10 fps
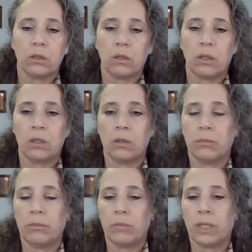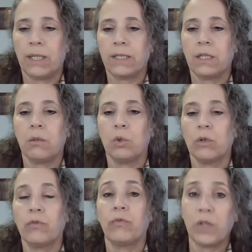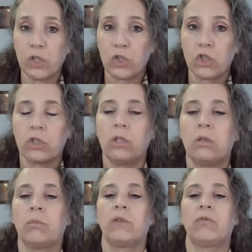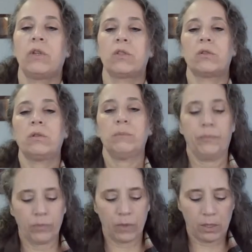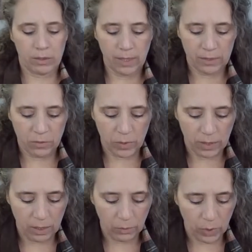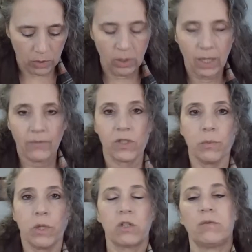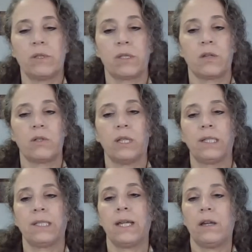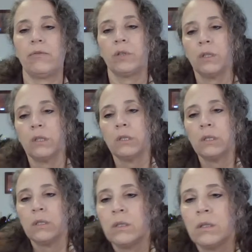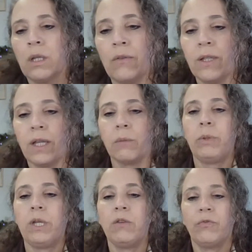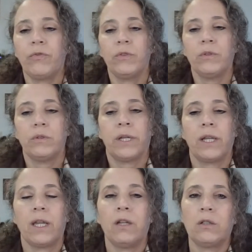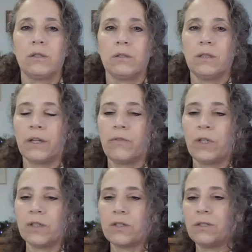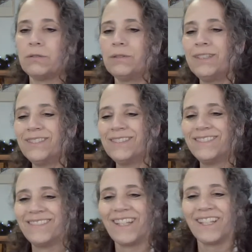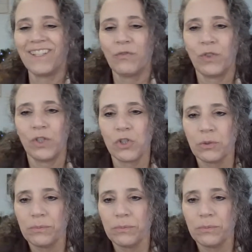I'd like to get more fish in my freezer because that's one thing we don't have as much of as I would like to have. Have a lot of beef, a lot of elk, a lot of venison, not enough fish.